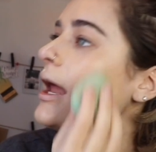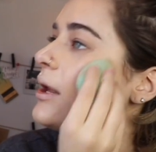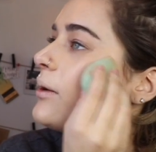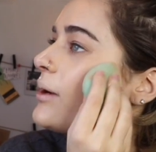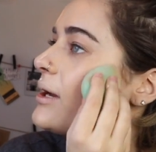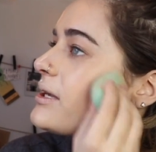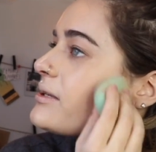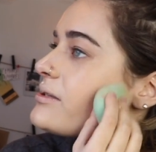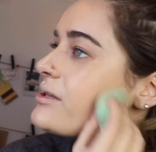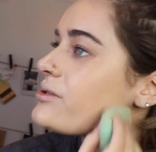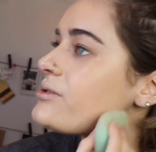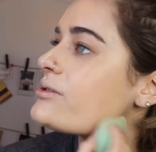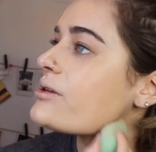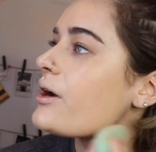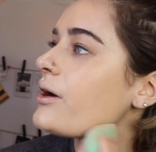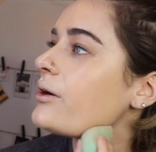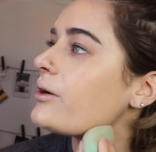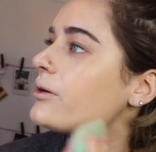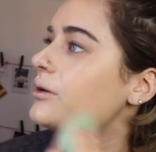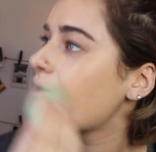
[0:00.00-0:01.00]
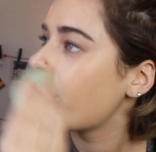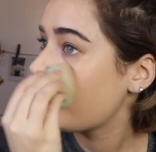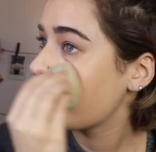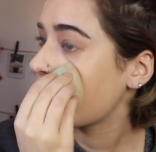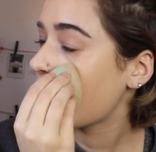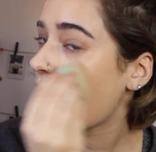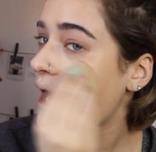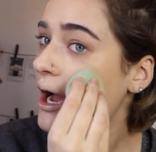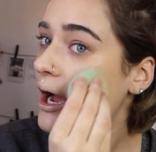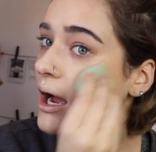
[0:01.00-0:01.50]
Anyways, so
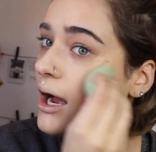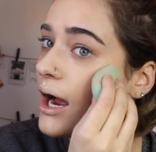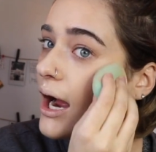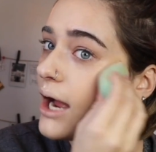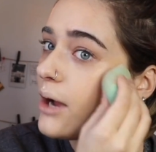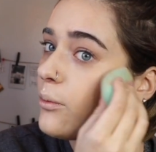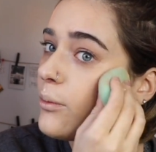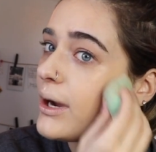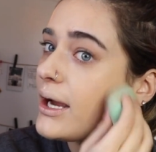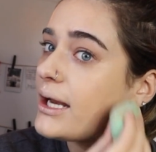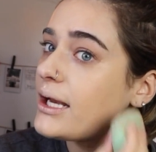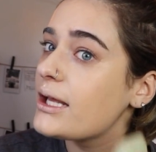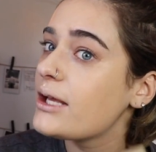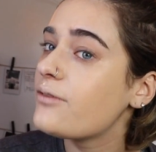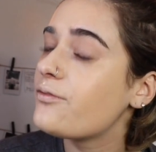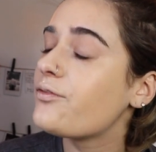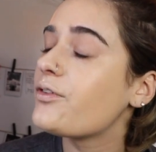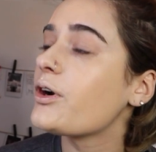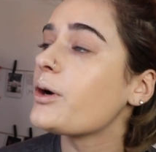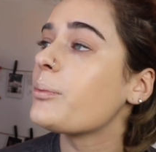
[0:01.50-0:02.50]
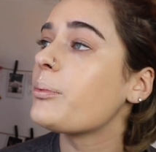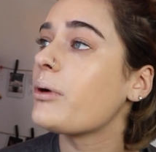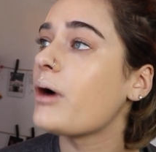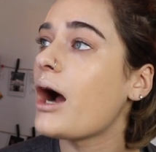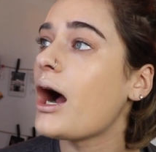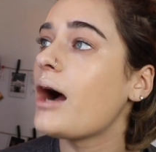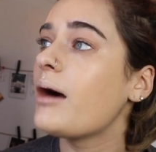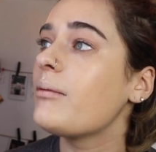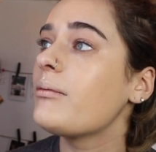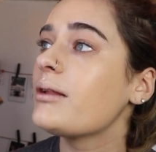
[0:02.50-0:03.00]
yeah, I waited for
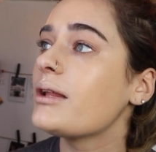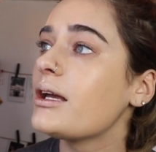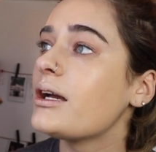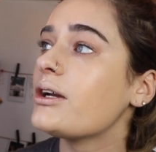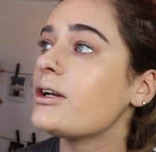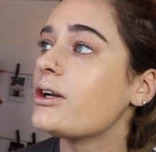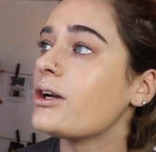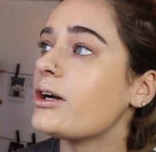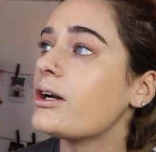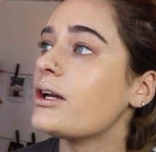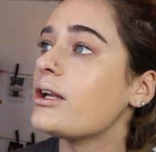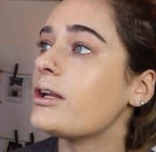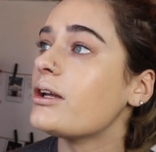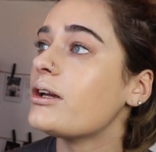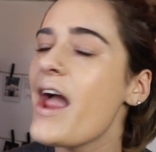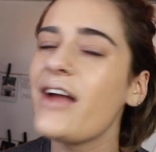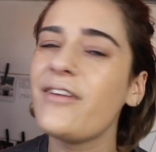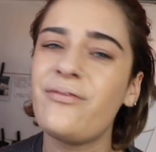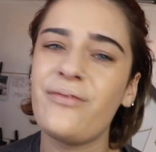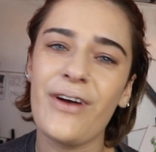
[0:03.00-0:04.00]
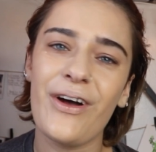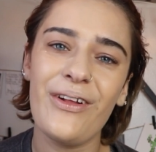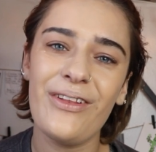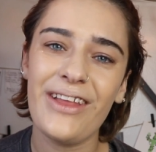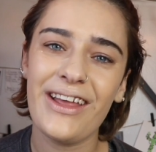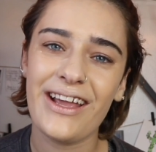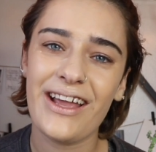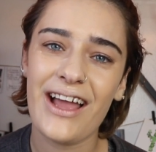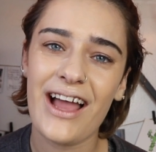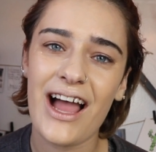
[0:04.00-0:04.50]
probably it felt
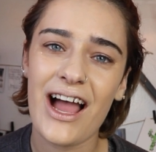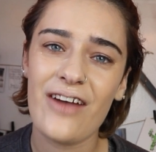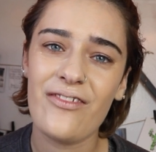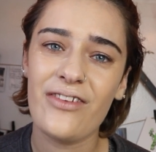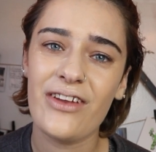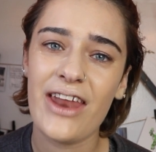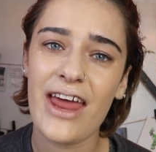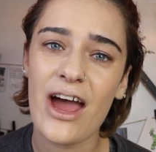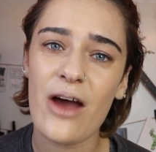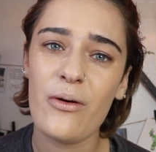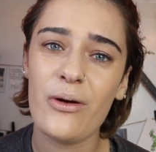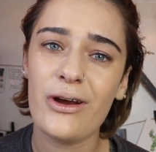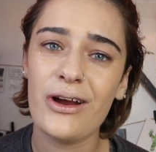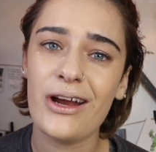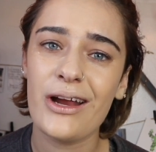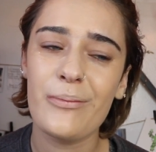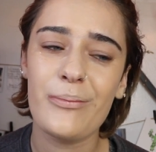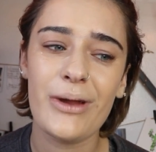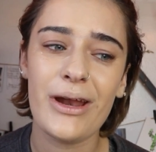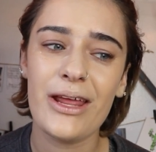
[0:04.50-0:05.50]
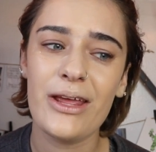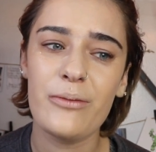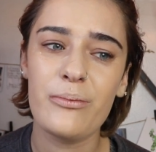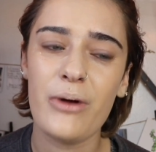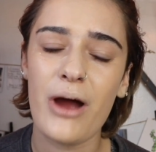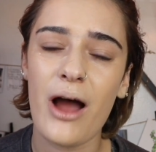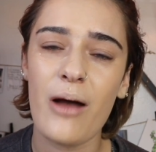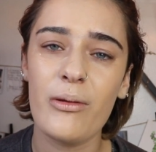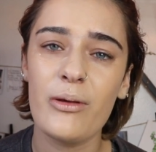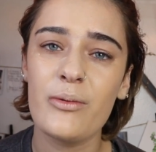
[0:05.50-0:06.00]
like a half an hour, but it
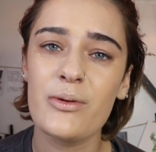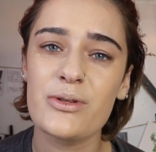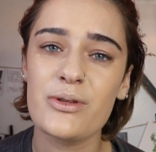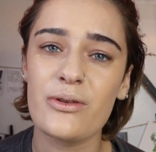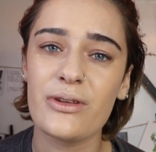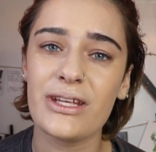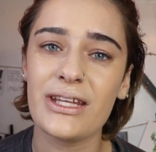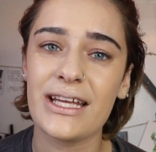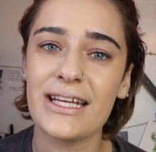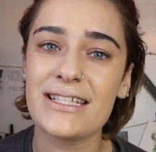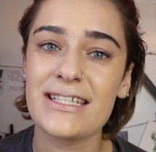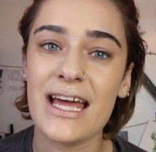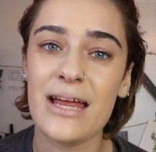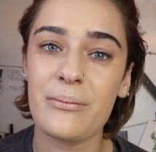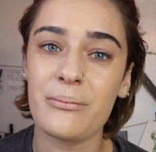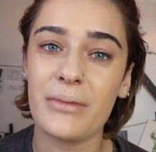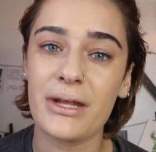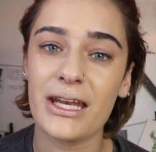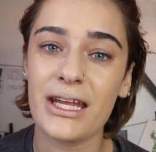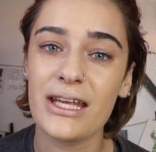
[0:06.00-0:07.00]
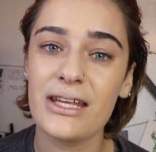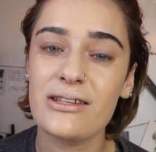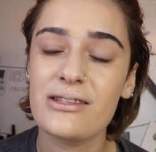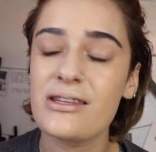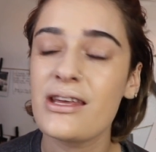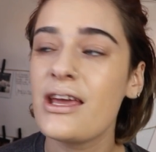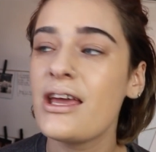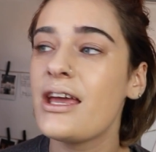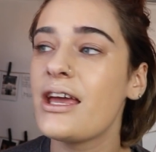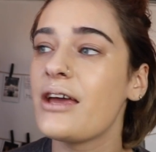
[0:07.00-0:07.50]
probably was only like 10
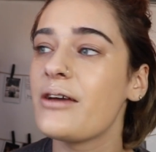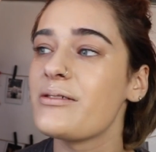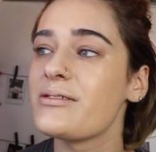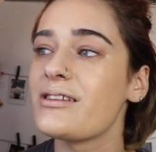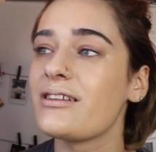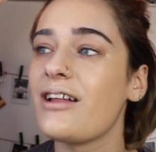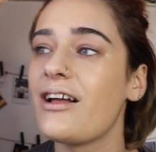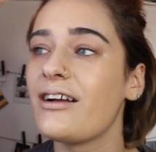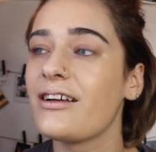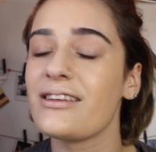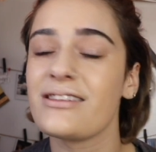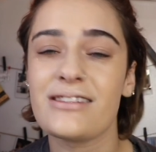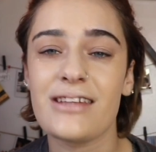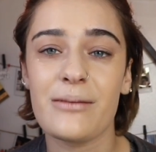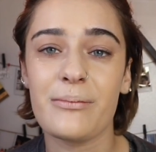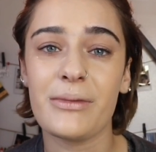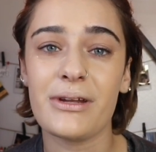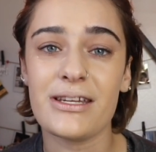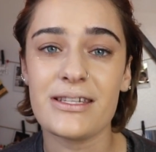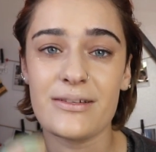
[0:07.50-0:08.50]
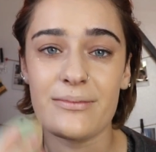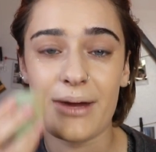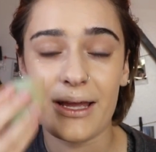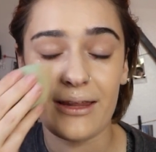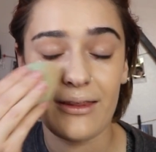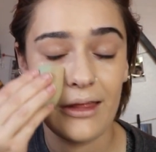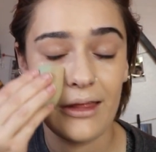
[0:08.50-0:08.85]
minutes. It was the longest 10 minutes of my